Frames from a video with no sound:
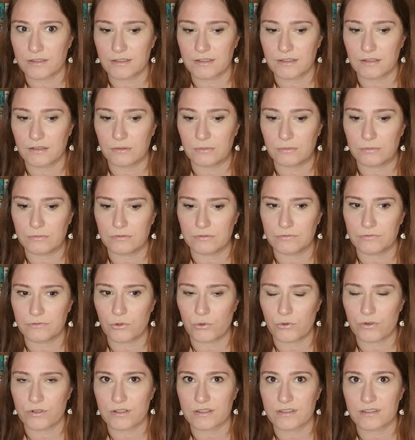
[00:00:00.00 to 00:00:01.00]
So, of
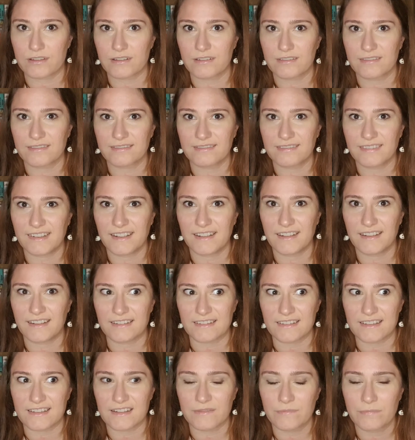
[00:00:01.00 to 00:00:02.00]
course, he
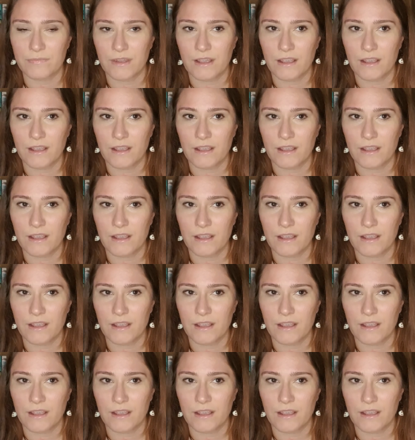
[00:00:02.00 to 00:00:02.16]
is.